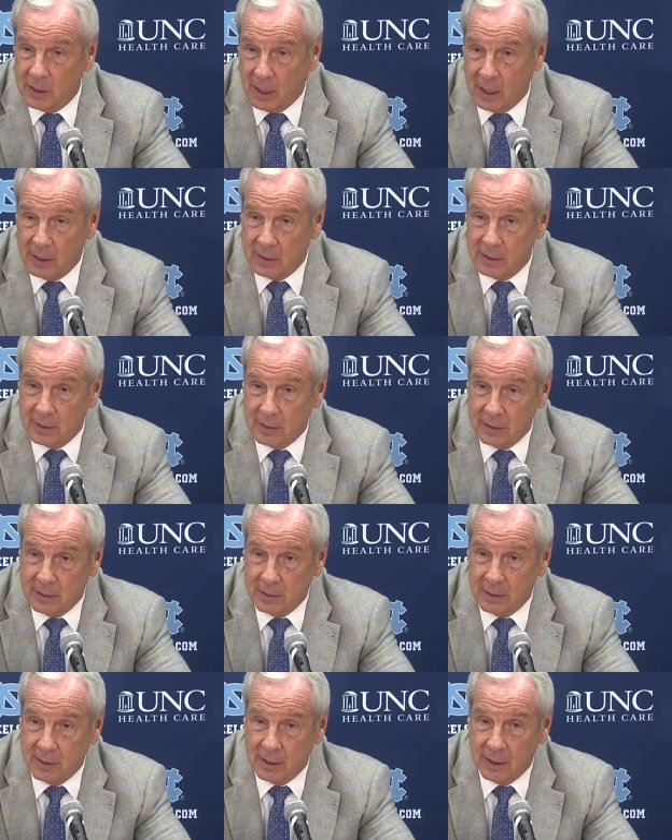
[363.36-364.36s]
tonight
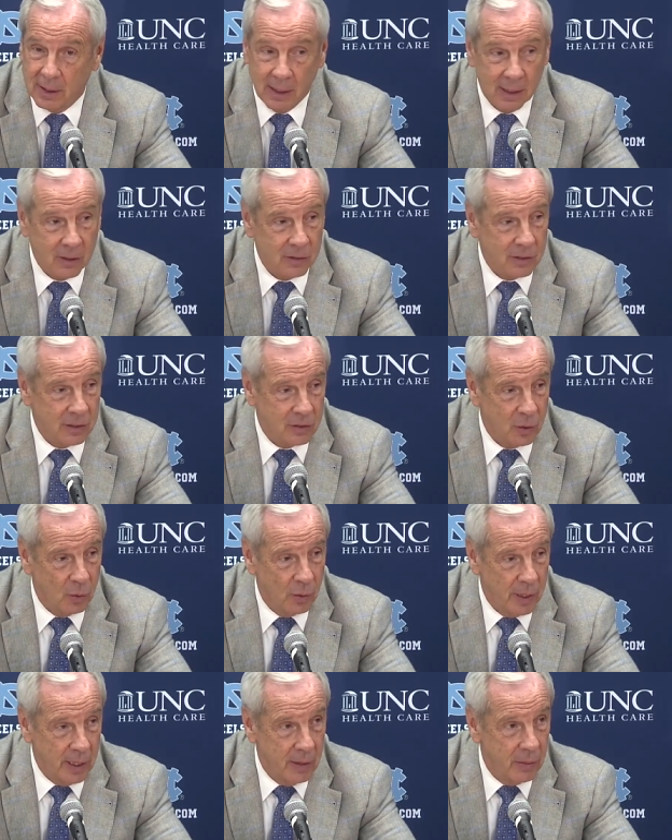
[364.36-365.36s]
and because uh, I told
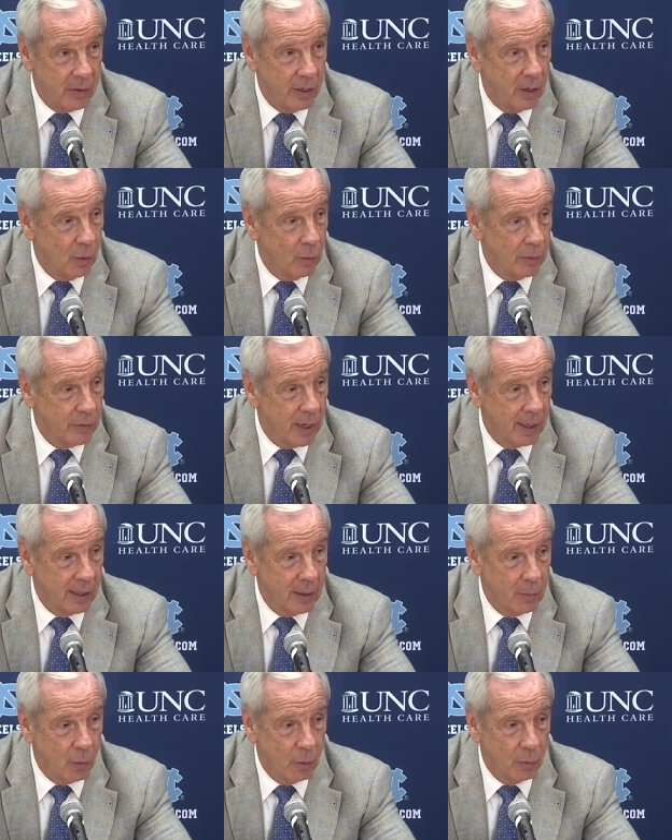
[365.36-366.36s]
he and Theo we've got to
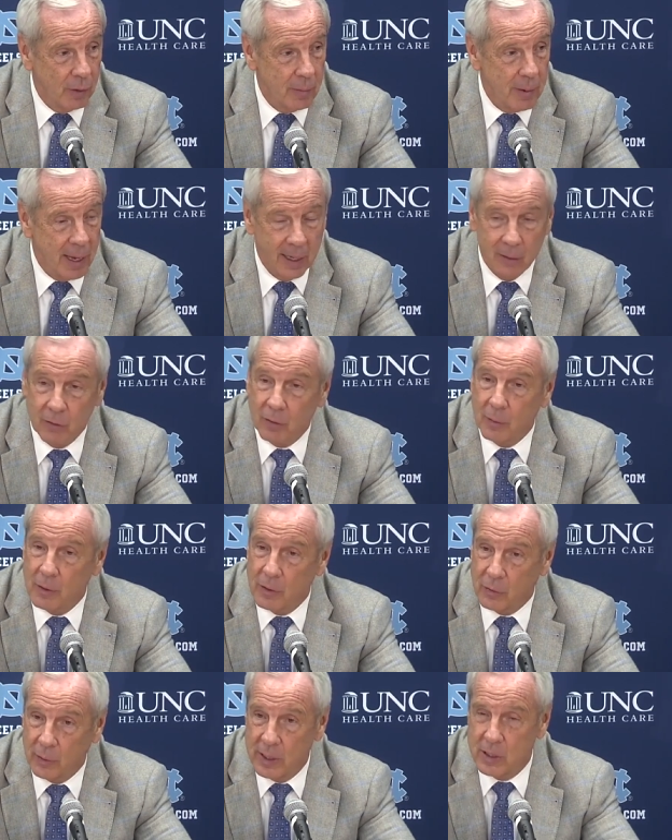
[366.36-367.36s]
get more rebounding from the
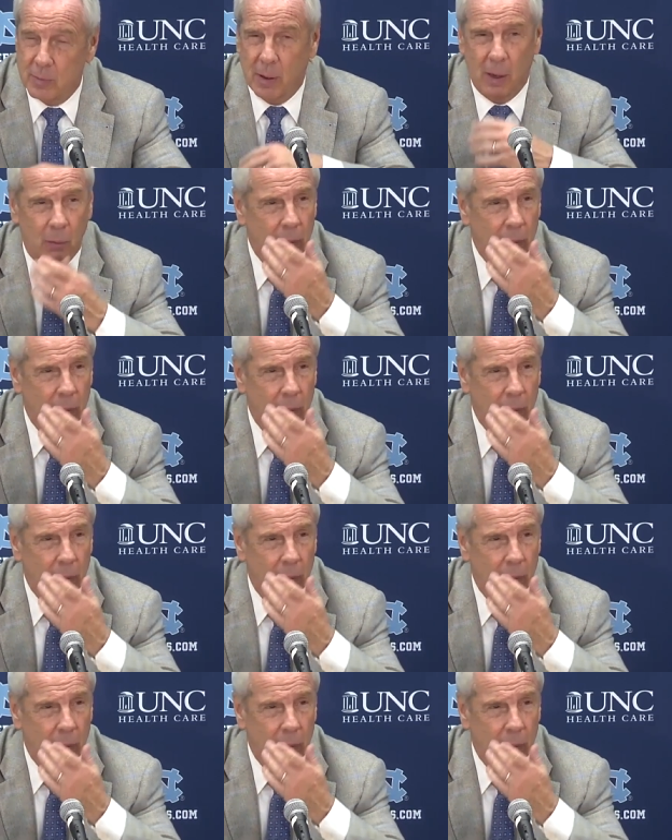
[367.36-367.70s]
three spot.